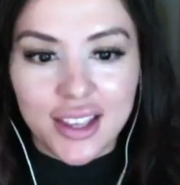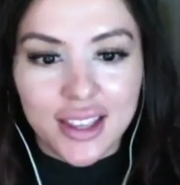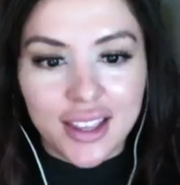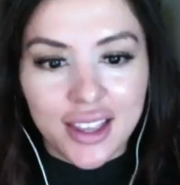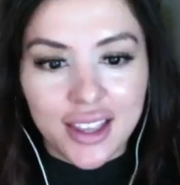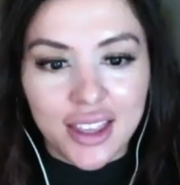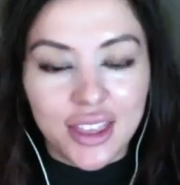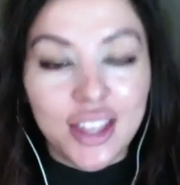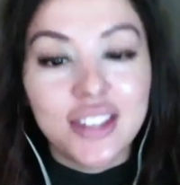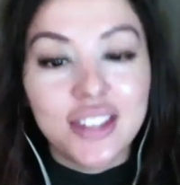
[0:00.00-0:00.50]

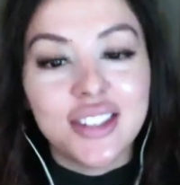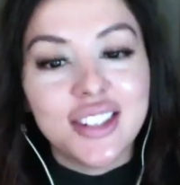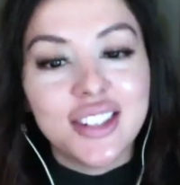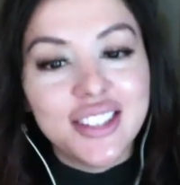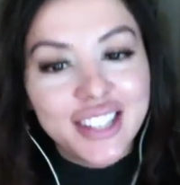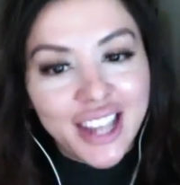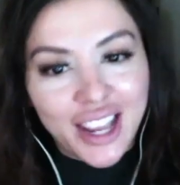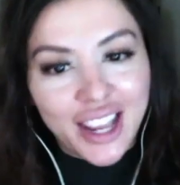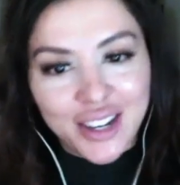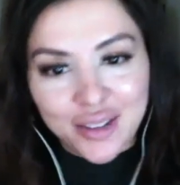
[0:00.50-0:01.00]
This is
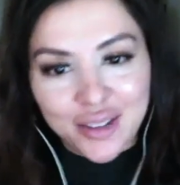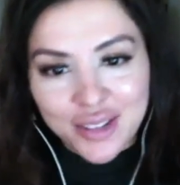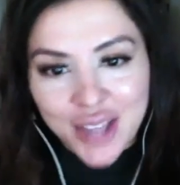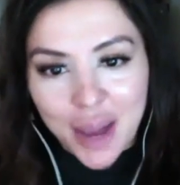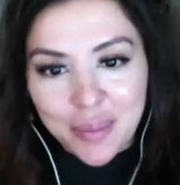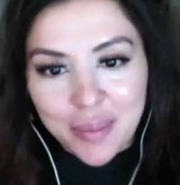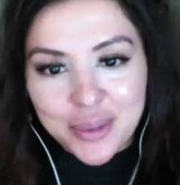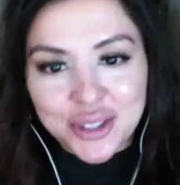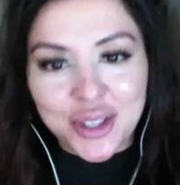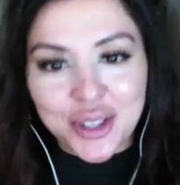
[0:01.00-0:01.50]
the end of the
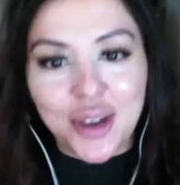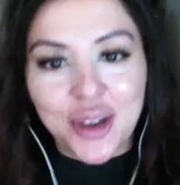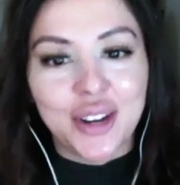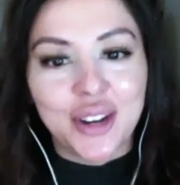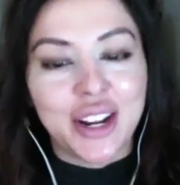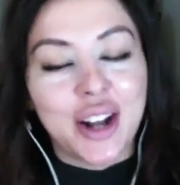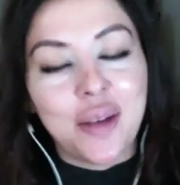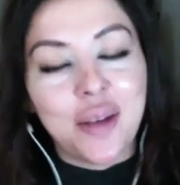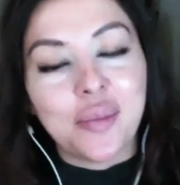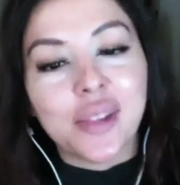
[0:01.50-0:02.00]
episode,
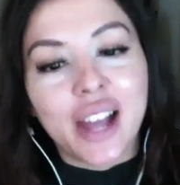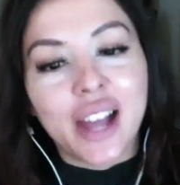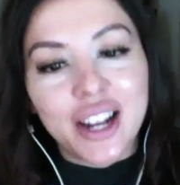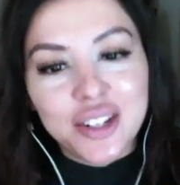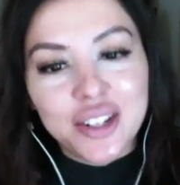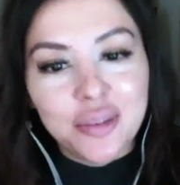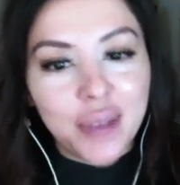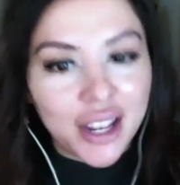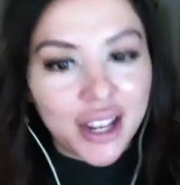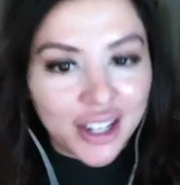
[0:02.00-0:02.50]
and I'm glad
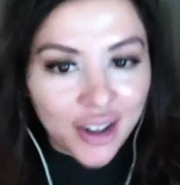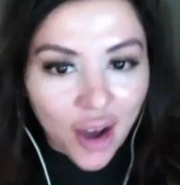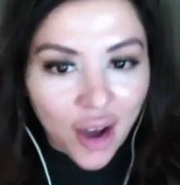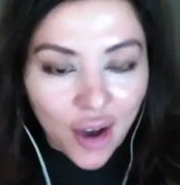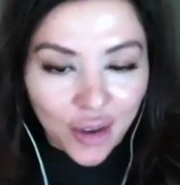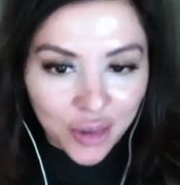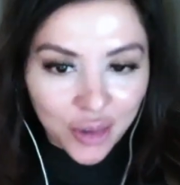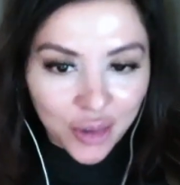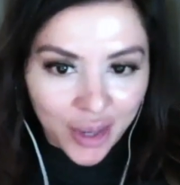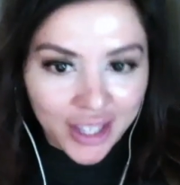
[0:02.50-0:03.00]
you made it
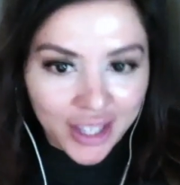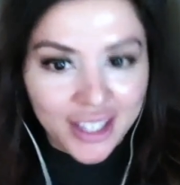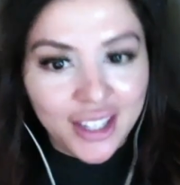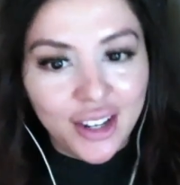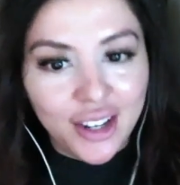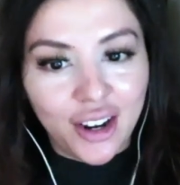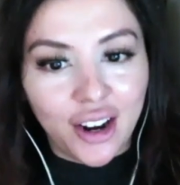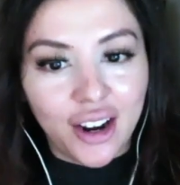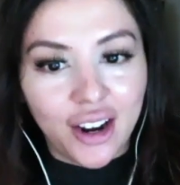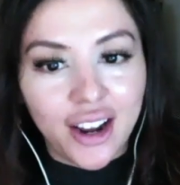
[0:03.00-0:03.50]
all the way
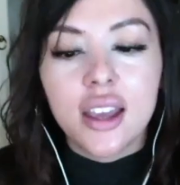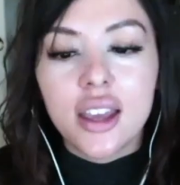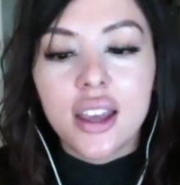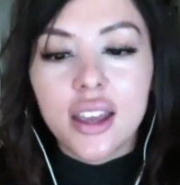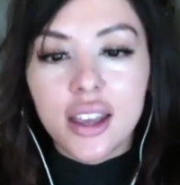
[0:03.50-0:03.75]
here.